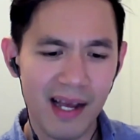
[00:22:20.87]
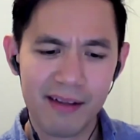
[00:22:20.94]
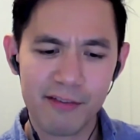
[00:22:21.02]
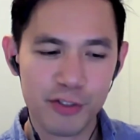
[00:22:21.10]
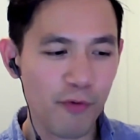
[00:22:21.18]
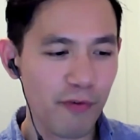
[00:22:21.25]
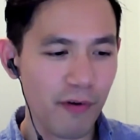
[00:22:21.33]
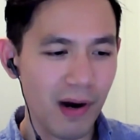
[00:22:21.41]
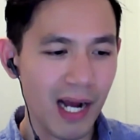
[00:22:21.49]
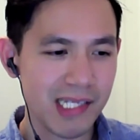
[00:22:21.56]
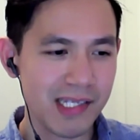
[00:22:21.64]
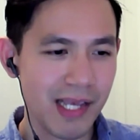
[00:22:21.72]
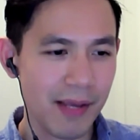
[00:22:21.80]
so for
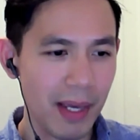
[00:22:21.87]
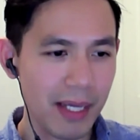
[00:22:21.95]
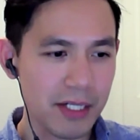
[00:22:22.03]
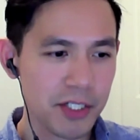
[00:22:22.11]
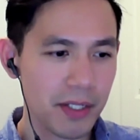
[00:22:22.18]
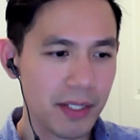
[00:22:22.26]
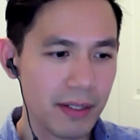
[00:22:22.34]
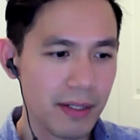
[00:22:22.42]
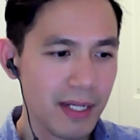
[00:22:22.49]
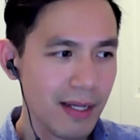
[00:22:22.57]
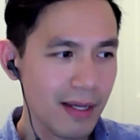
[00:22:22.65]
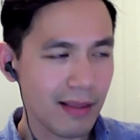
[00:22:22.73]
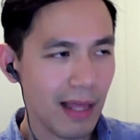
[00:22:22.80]
us, as I mentioned,
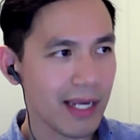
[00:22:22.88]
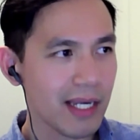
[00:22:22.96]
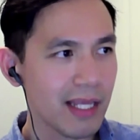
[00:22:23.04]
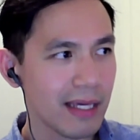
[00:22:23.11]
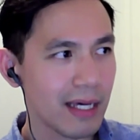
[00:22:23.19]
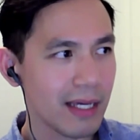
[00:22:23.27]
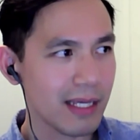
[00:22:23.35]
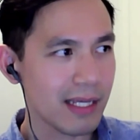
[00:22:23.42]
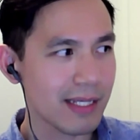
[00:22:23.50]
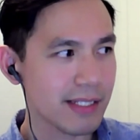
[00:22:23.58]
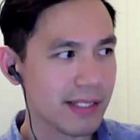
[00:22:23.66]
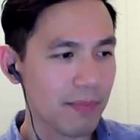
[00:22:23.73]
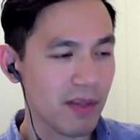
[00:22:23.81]
the idea
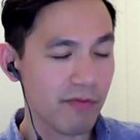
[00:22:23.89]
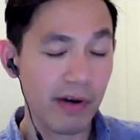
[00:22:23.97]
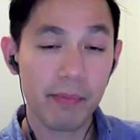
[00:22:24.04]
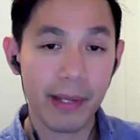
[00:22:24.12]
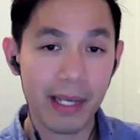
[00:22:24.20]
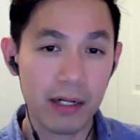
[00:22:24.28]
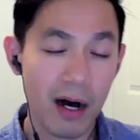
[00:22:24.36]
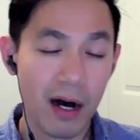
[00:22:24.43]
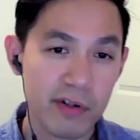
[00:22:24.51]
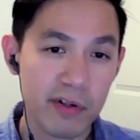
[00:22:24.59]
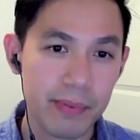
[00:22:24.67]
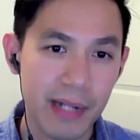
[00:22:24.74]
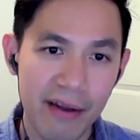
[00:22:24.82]
is developing a
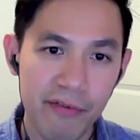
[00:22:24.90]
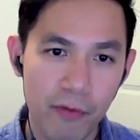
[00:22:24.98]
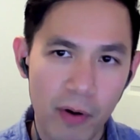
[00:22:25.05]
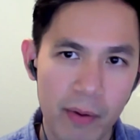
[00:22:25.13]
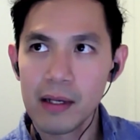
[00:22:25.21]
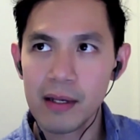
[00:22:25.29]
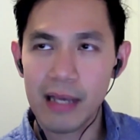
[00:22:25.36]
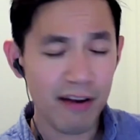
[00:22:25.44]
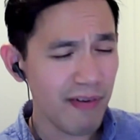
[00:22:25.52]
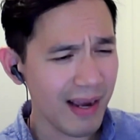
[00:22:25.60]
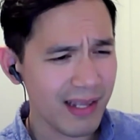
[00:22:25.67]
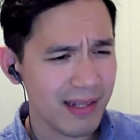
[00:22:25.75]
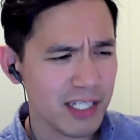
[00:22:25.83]
novel platform. And if
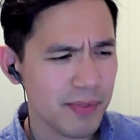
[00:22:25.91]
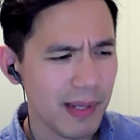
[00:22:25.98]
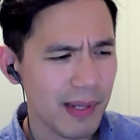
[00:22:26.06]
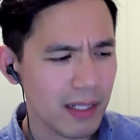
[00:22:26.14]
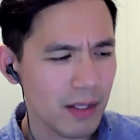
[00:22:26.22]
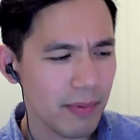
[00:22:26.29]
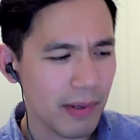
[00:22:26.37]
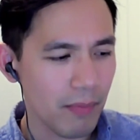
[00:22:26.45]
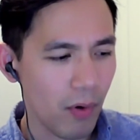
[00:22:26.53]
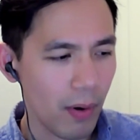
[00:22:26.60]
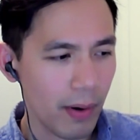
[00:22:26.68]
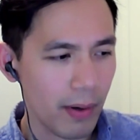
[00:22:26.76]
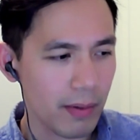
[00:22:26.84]
I can speak a little bit
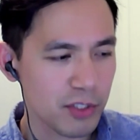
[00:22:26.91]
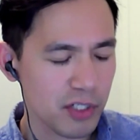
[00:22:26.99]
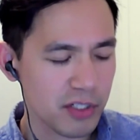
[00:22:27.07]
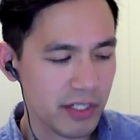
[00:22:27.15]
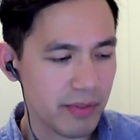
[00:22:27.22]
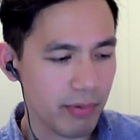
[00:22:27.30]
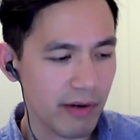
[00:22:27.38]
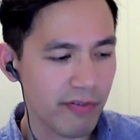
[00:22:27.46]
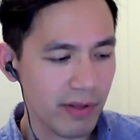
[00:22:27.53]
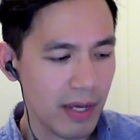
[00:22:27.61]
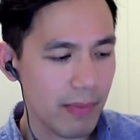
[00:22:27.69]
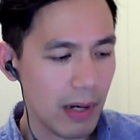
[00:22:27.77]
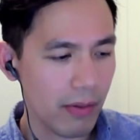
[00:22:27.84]
more just
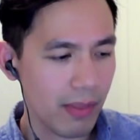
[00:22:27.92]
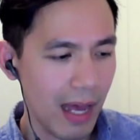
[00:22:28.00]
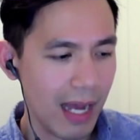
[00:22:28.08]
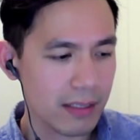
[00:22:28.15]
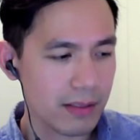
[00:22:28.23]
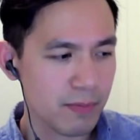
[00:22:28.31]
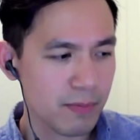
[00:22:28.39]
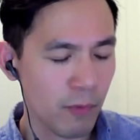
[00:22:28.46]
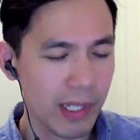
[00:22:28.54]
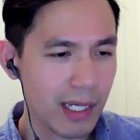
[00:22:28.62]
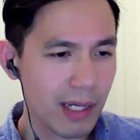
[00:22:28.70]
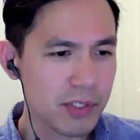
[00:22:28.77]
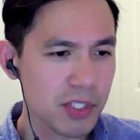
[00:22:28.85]
briefly about that.
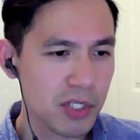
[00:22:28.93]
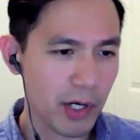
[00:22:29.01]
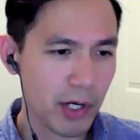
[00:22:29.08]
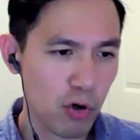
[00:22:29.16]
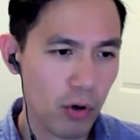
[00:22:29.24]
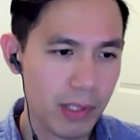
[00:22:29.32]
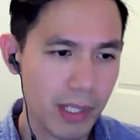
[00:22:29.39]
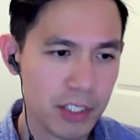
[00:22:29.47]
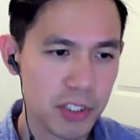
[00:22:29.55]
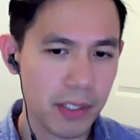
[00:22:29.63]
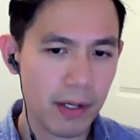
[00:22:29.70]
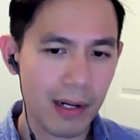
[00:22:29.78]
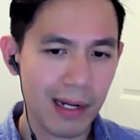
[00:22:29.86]
When it comes to microbial
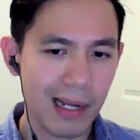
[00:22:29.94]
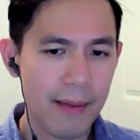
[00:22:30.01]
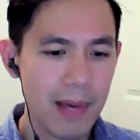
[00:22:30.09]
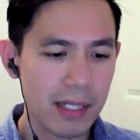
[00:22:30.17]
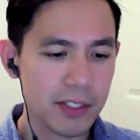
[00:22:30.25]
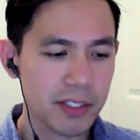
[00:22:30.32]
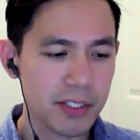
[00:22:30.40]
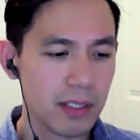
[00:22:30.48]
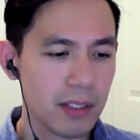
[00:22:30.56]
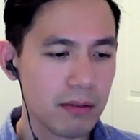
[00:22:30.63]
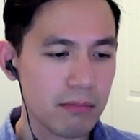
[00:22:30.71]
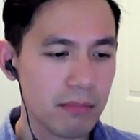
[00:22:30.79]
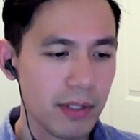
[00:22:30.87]
engineering, I
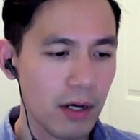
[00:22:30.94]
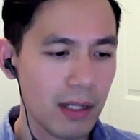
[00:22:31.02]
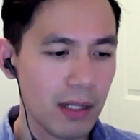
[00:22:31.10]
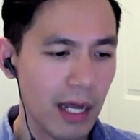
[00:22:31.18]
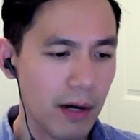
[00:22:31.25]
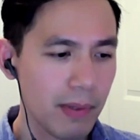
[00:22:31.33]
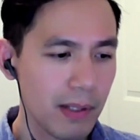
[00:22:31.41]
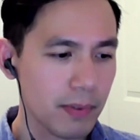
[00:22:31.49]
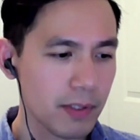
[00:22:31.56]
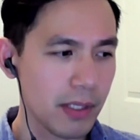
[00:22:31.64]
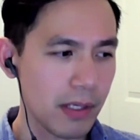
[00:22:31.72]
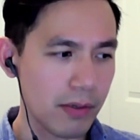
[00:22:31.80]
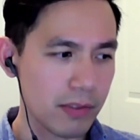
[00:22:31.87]
mentioned, a lot of people
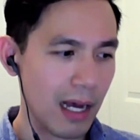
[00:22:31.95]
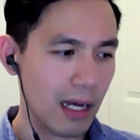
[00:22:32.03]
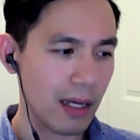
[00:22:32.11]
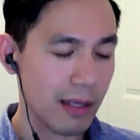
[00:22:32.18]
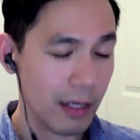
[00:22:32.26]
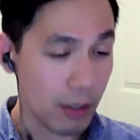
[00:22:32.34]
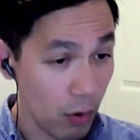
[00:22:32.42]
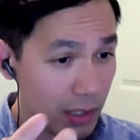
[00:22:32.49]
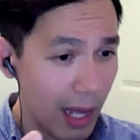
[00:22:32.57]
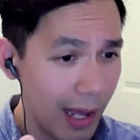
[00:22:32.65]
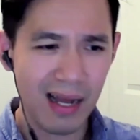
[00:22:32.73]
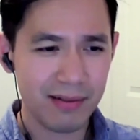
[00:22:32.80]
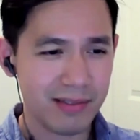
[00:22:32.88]
use E.
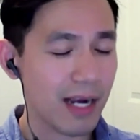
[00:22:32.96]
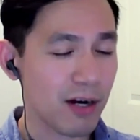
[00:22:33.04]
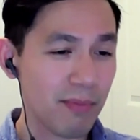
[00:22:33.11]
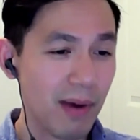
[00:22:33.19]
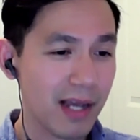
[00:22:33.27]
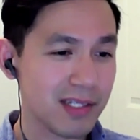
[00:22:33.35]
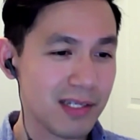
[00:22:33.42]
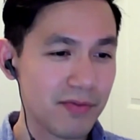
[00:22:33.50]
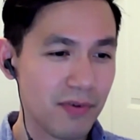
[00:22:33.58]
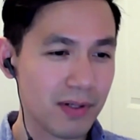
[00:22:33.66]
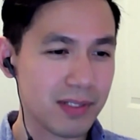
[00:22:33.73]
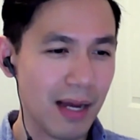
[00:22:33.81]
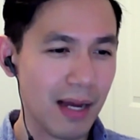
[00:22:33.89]
coli, Saccharomyces, for
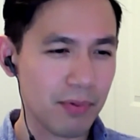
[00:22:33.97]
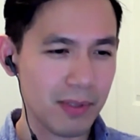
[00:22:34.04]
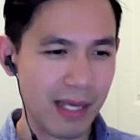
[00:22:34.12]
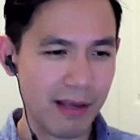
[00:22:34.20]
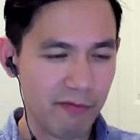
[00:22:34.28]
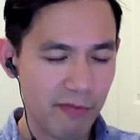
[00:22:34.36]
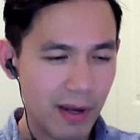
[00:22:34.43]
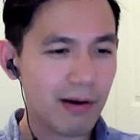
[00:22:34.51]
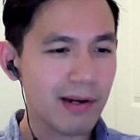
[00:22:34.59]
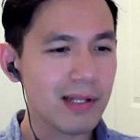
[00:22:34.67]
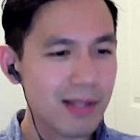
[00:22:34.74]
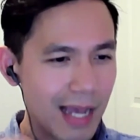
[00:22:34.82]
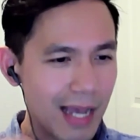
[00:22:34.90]
example,
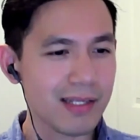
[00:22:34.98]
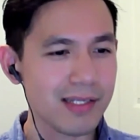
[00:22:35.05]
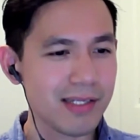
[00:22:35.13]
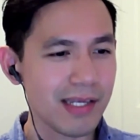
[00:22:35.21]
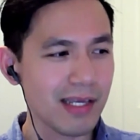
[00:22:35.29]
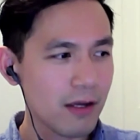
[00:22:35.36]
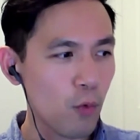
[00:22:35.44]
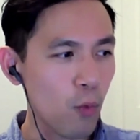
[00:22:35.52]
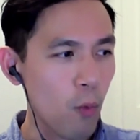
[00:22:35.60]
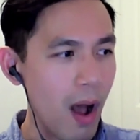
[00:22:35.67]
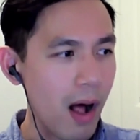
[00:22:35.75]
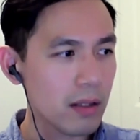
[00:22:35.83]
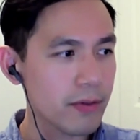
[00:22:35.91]
very legacy,
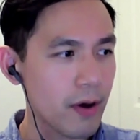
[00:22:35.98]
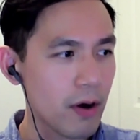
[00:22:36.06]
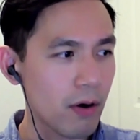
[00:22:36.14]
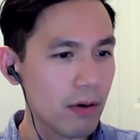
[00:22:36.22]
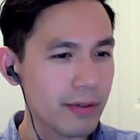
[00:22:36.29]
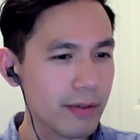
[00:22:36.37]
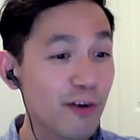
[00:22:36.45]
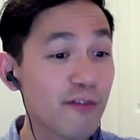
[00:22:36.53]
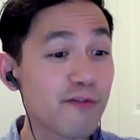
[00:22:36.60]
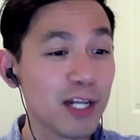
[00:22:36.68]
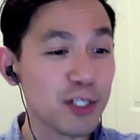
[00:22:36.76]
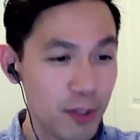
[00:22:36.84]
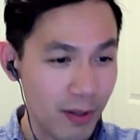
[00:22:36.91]
well-known,
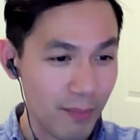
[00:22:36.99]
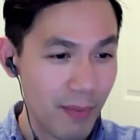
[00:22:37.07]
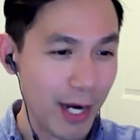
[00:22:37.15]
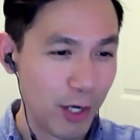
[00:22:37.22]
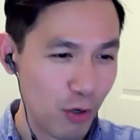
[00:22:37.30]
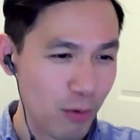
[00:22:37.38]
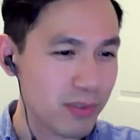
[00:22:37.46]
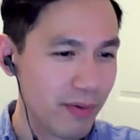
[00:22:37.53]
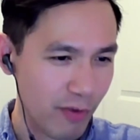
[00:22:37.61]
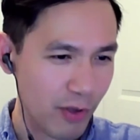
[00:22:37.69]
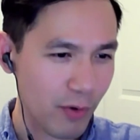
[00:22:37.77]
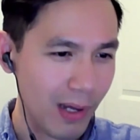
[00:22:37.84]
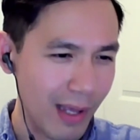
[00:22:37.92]
conventional microbes, if
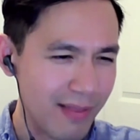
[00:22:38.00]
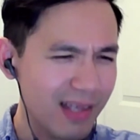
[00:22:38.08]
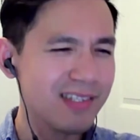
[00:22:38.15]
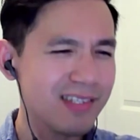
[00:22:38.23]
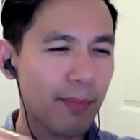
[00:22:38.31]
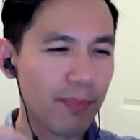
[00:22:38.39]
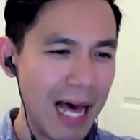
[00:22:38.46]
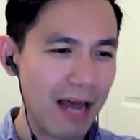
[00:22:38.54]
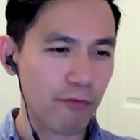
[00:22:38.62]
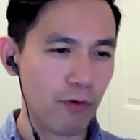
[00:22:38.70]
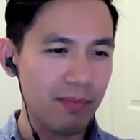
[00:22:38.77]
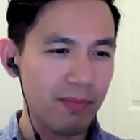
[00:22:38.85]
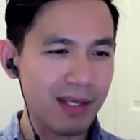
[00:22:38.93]
you will. And this is the
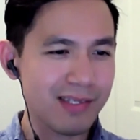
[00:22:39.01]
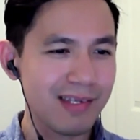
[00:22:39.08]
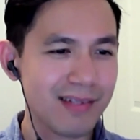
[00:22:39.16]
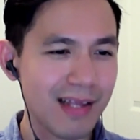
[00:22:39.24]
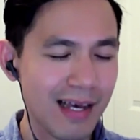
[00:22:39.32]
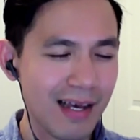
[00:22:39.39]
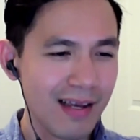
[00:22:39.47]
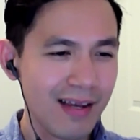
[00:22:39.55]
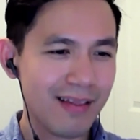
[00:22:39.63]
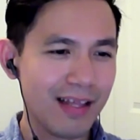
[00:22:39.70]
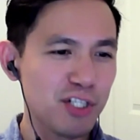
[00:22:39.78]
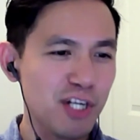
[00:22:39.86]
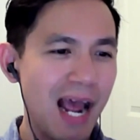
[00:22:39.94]
platform. This is
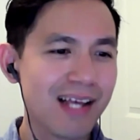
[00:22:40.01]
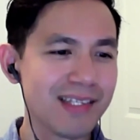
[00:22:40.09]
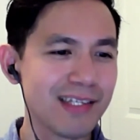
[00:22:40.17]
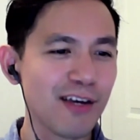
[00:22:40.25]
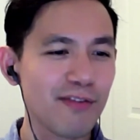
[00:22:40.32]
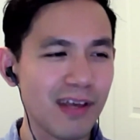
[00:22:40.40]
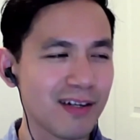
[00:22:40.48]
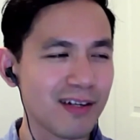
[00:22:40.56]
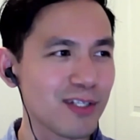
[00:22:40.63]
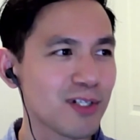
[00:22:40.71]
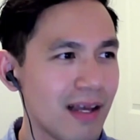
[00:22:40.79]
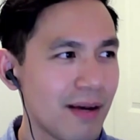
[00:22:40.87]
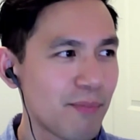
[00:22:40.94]
the chassis of the
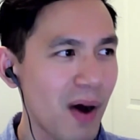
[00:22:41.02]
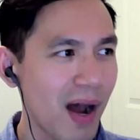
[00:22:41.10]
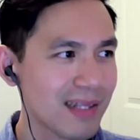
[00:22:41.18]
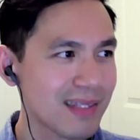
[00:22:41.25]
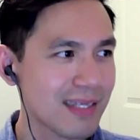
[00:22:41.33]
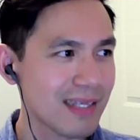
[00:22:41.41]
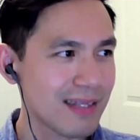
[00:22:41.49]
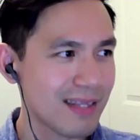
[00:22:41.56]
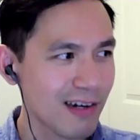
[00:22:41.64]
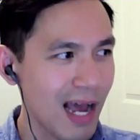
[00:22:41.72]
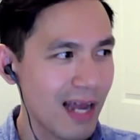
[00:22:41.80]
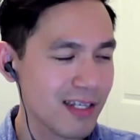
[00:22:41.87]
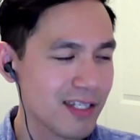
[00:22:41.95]
industry. But they're
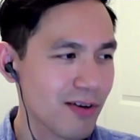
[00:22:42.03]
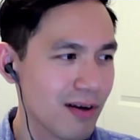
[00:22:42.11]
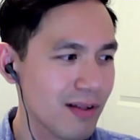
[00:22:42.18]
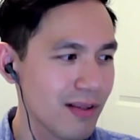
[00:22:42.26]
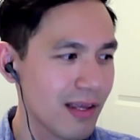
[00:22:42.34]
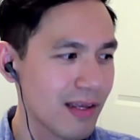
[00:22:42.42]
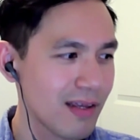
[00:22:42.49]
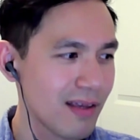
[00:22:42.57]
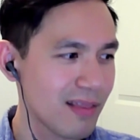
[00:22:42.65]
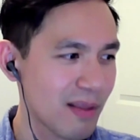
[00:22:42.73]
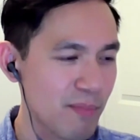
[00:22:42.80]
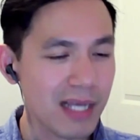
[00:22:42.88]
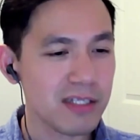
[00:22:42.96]
not necessarily
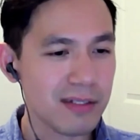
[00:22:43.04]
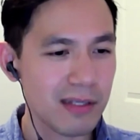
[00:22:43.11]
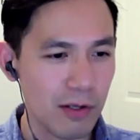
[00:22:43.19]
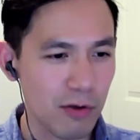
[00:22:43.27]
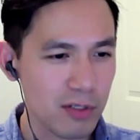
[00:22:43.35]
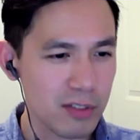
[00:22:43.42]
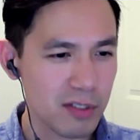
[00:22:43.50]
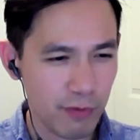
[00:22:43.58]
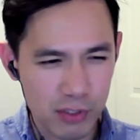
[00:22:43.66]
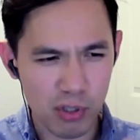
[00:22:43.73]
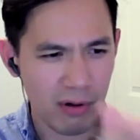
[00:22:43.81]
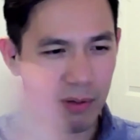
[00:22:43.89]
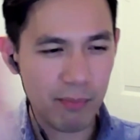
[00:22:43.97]
the best to use for
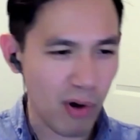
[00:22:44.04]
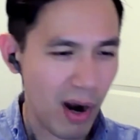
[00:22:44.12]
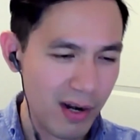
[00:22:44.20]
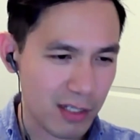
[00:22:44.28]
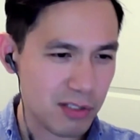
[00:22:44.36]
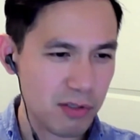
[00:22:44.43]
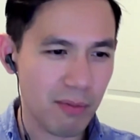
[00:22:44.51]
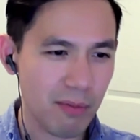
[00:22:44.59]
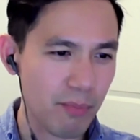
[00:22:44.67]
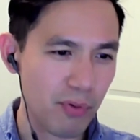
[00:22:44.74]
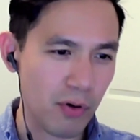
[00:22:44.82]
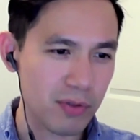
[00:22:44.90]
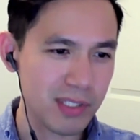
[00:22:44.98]
certain products, certain
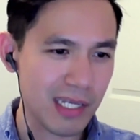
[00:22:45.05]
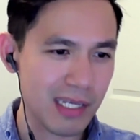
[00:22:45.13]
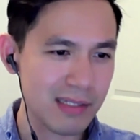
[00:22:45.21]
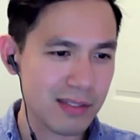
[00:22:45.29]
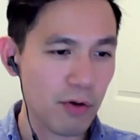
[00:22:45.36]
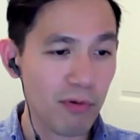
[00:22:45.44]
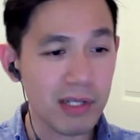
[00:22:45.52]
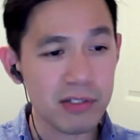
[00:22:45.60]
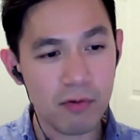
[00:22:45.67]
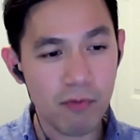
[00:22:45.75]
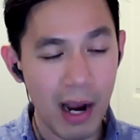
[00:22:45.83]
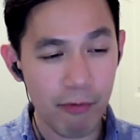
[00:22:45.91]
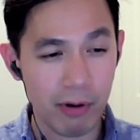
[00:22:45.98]
proteins. The reason
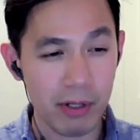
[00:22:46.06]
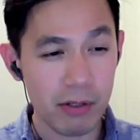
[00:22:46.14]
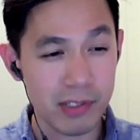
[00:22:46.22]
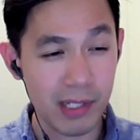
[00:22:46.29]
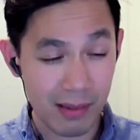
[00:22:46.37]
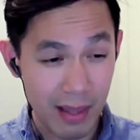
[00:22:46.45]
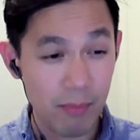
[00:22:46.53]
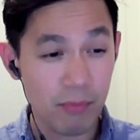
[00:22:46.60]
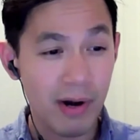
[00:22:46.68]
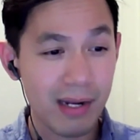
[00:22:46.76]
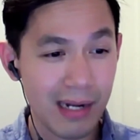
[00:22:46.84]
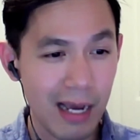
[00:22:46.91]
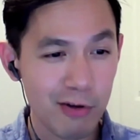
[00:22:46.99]
why we're using them
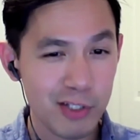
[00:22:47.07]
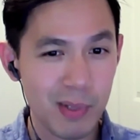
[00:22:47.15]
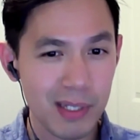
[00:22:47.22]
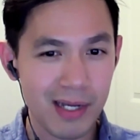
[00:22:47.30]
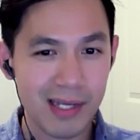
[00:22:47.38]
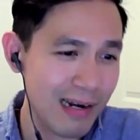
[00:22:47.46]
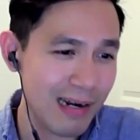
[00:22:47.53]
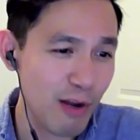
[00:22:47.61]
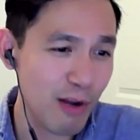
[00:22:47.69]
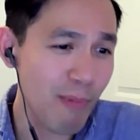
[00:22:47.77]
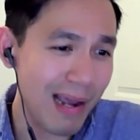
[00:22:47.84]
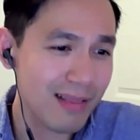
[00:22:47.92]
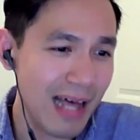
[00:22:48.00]
right now is because, you
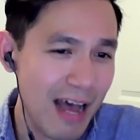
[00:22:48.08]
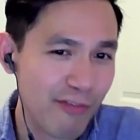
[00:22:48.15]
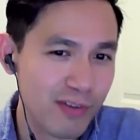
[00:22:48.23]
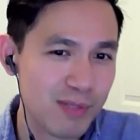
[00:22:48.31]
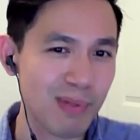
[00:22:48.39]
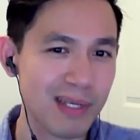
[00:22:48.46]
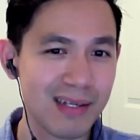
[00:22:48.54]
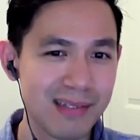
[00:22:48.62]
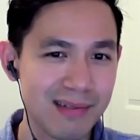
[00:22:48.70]
might laugh, is because